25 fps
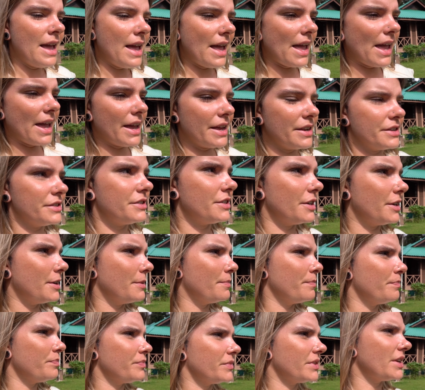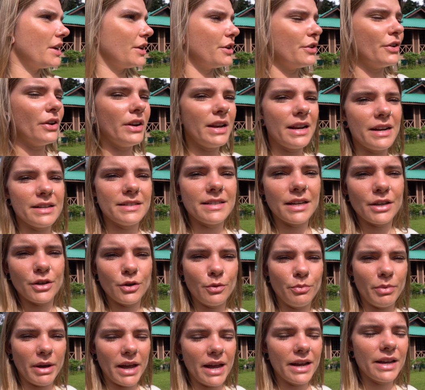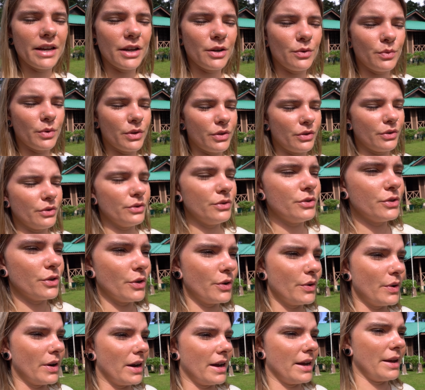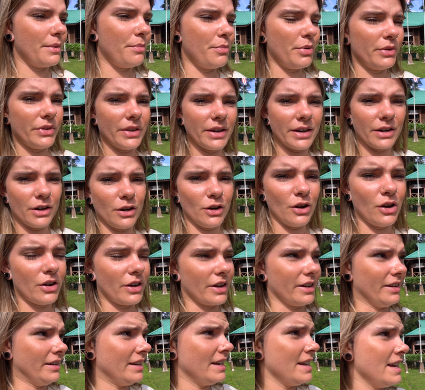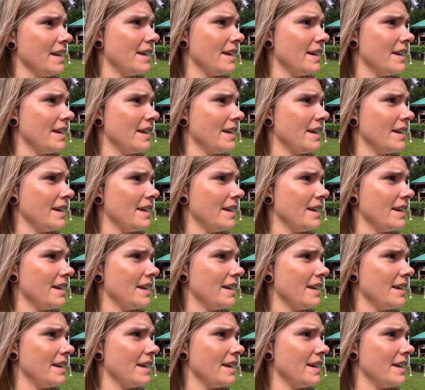And yeah, you're not allowed to take your bag in with you, so I put that in a locker.